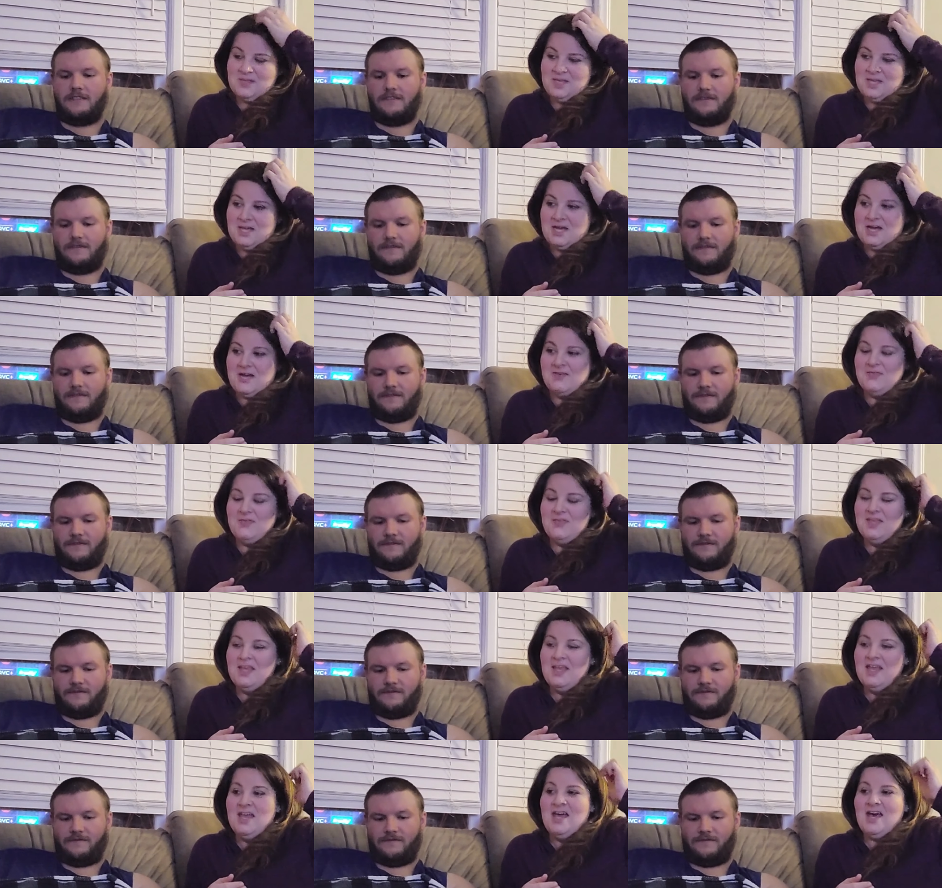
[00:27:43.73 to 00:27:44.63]
Speaker 1: Yeah.
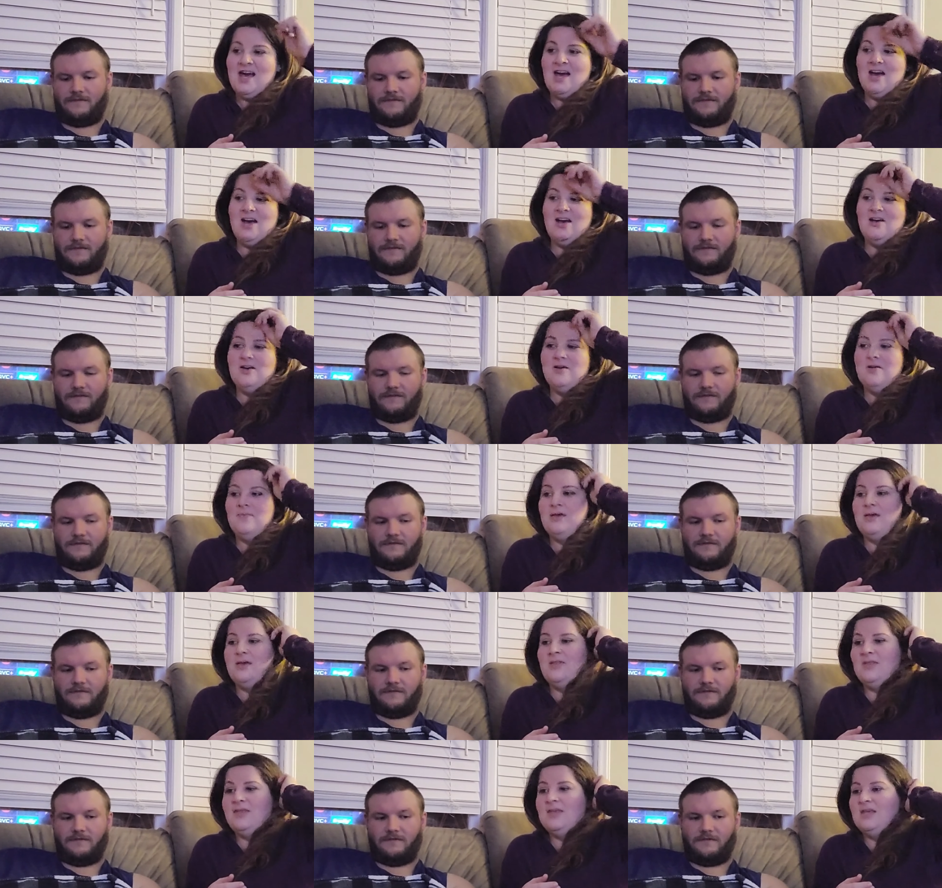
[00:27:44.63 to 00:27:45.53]
Um,
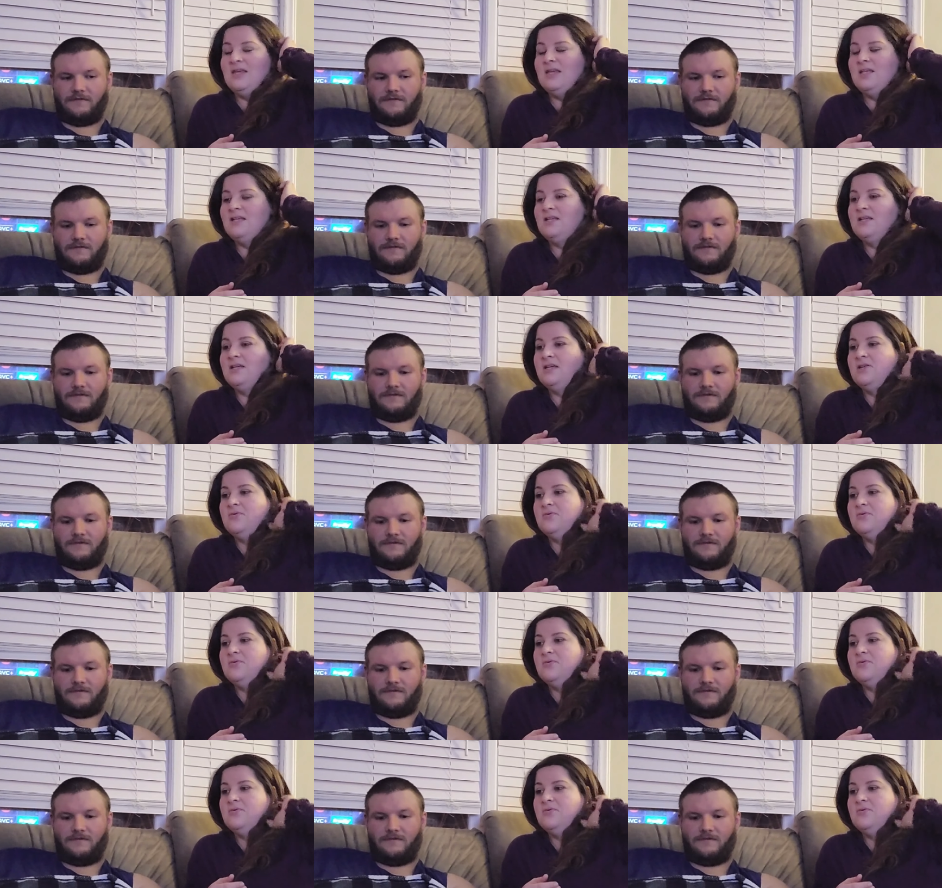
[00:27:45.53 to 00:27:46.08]
and then